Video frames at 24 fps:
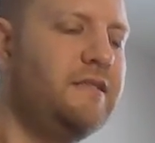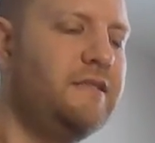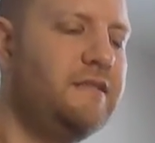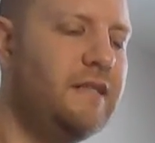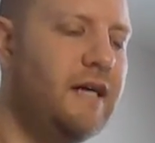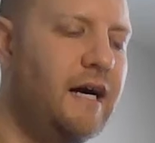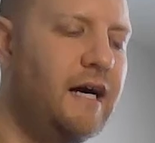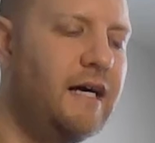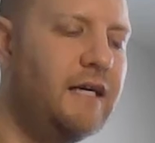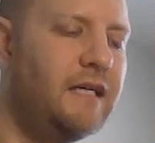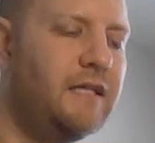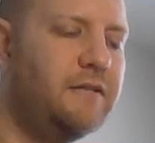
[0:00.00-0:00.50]

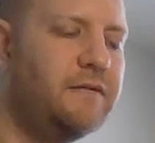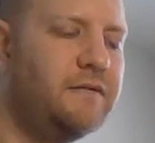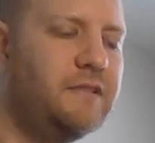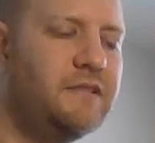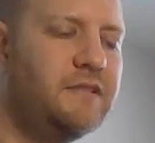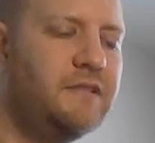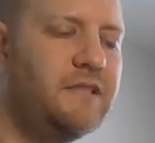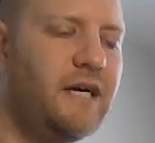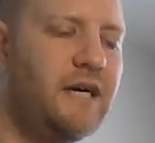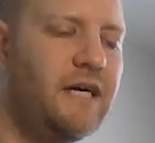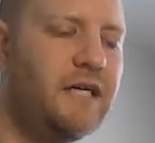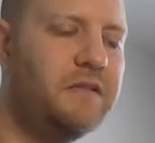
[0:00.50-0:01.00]
Daguru,
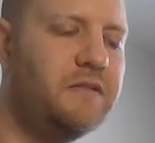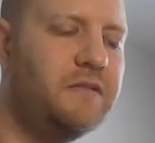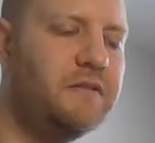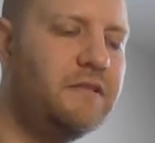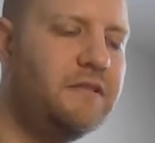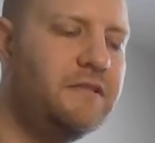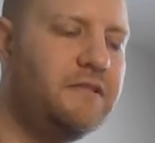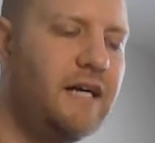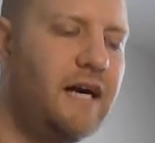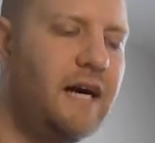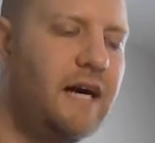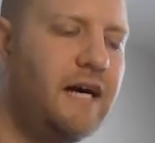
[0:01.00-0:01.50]

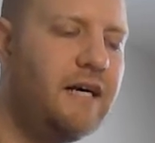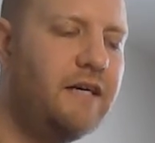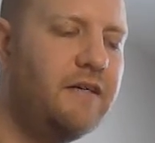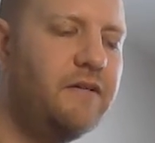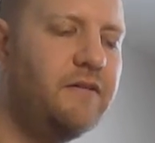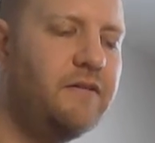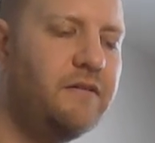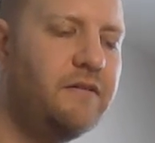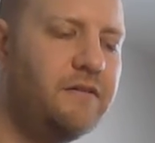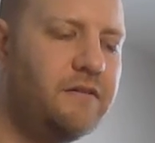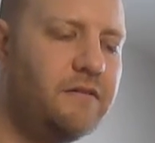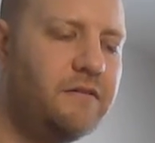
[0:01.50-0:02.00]
daguru,
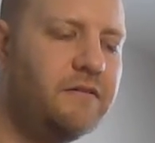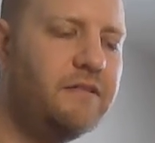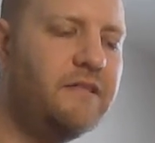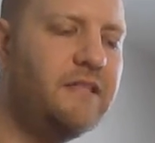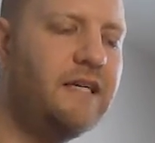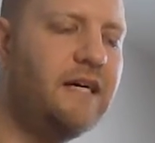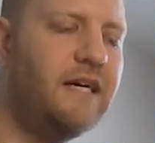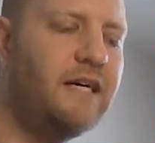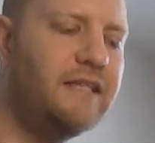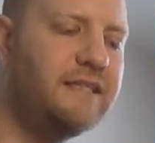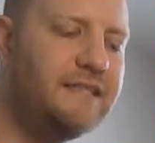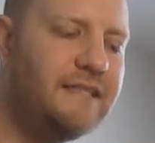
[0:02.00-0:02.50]
daguru,
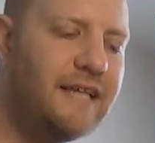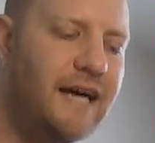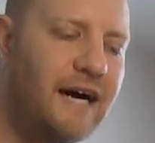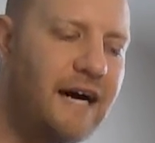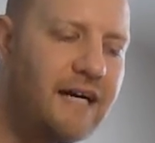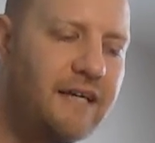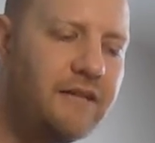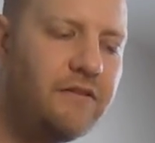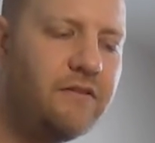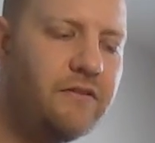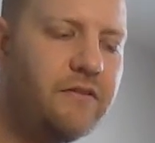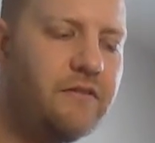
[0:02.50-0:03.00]

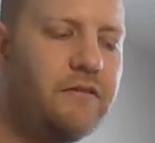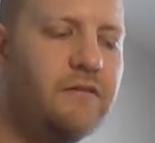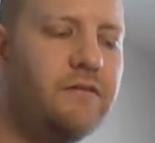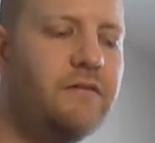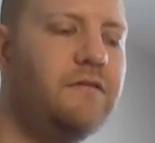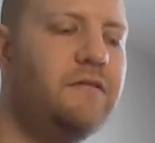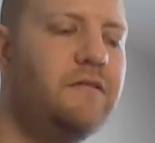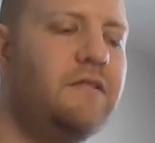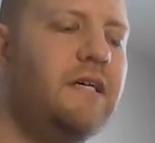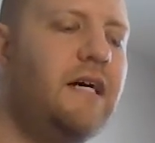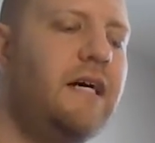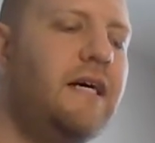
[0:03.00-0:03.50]

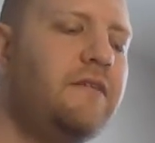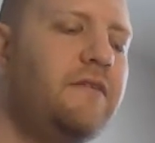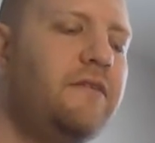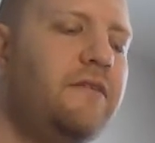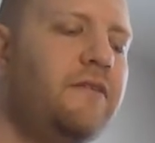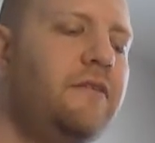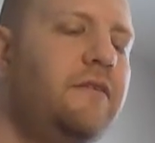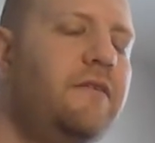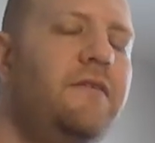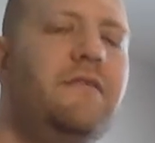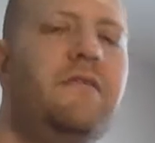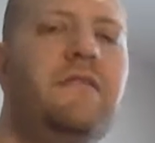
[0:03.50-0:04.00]
daguru,
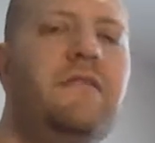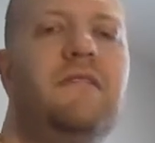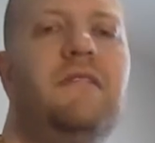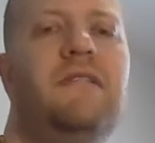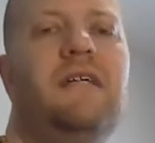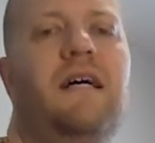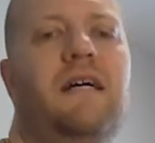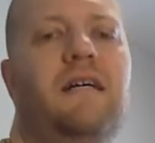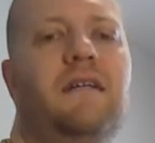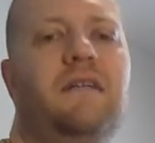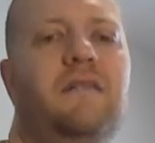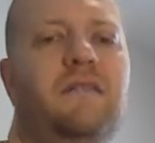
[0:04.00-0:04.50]
daguru,
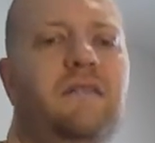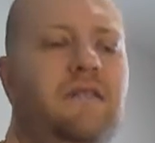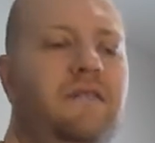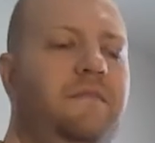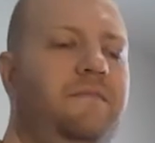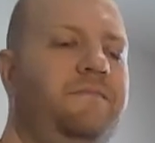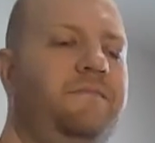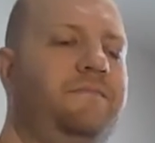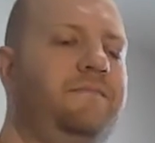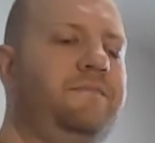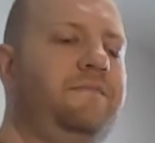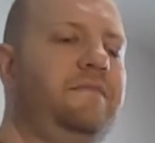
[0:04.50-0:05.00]
dagur.
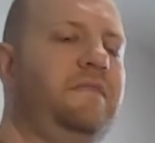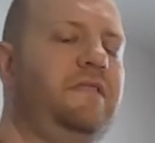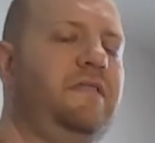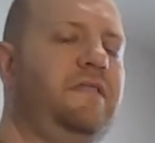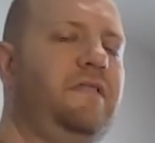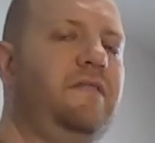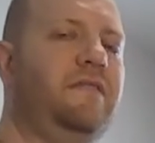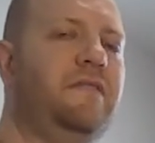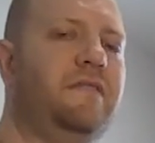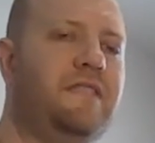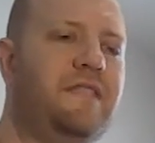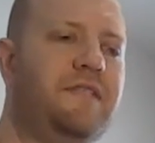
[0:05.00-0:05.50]

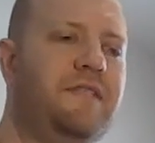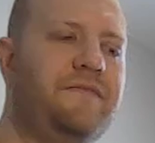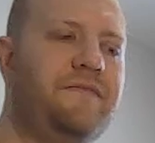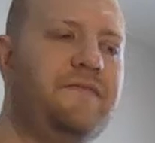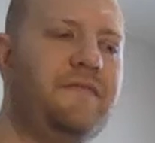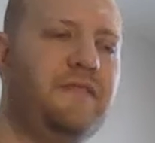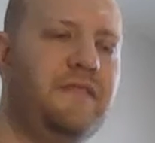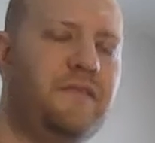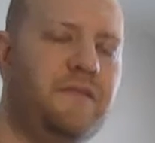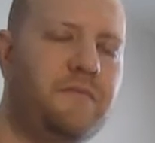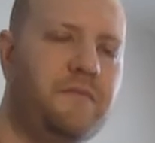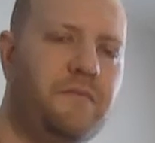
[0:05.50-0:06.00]
So
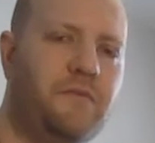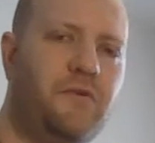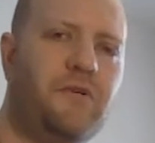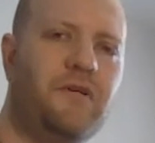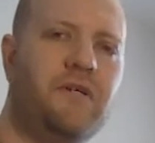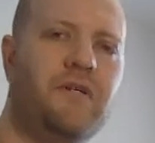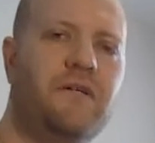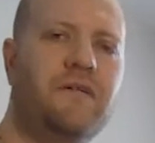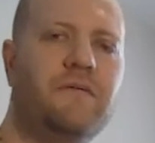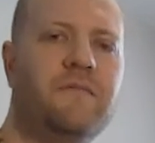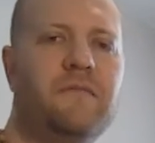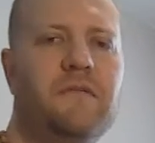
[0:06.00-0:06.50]
different,
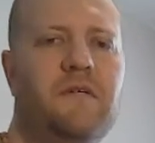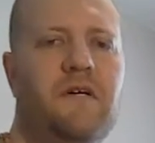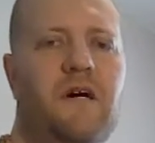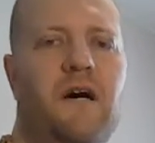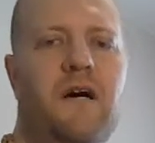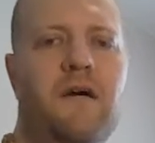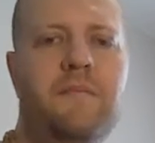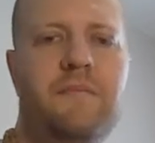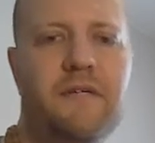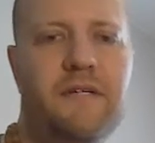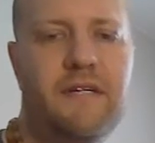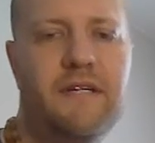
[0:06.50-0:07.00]
more
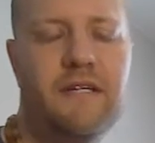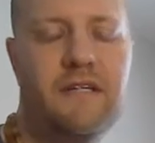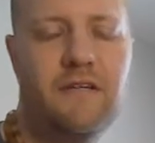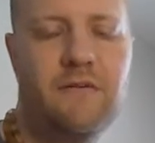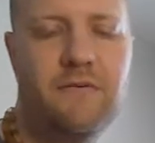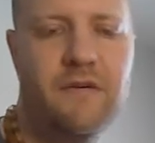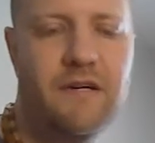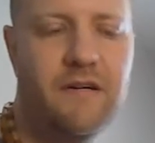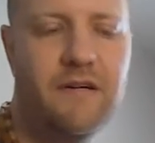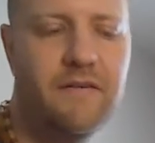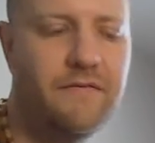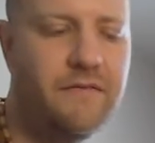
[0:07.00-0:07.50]
complicated
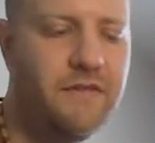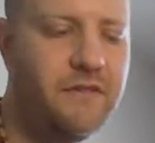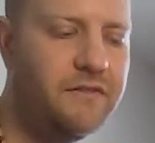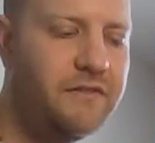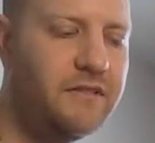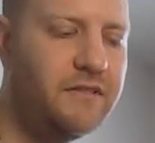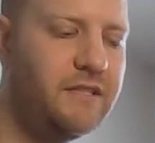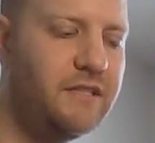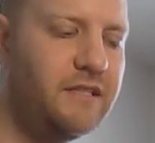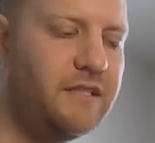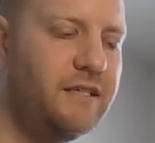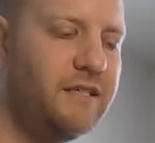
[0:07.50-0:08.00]
way of
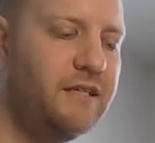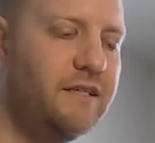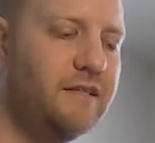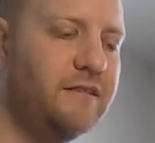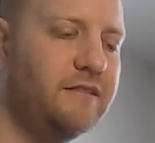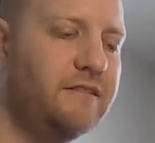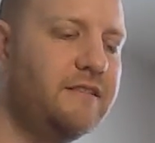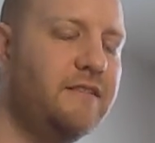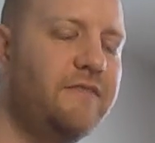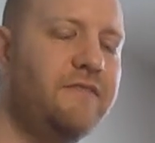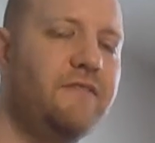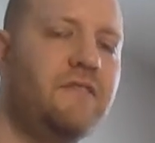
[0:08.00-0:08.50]
using it here
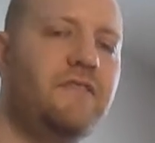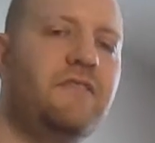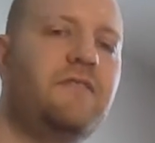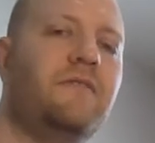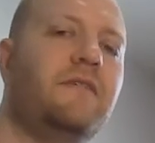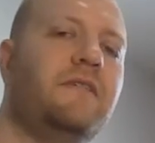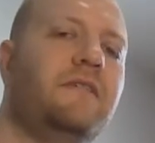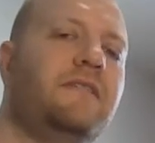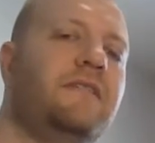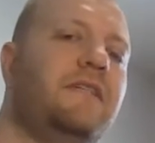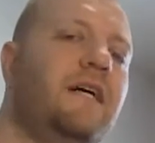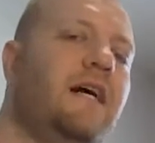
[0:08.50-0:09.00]
instead of just
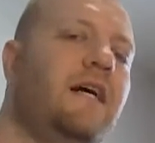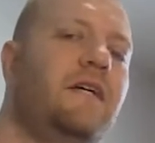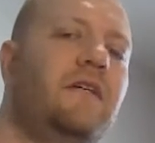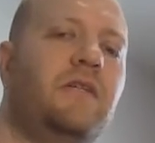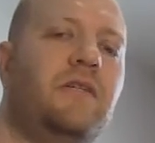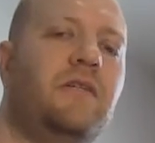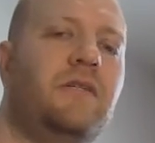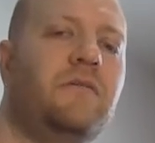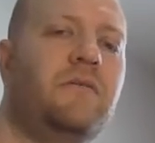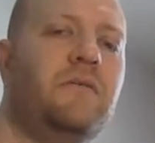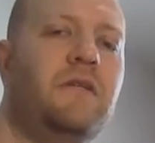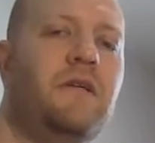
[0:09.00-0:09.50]
going
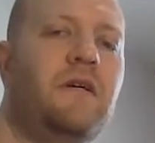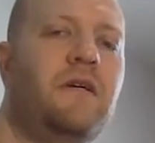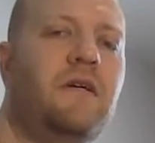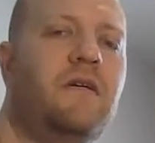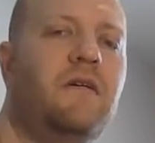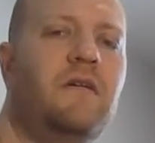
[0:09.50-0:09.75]
daguru.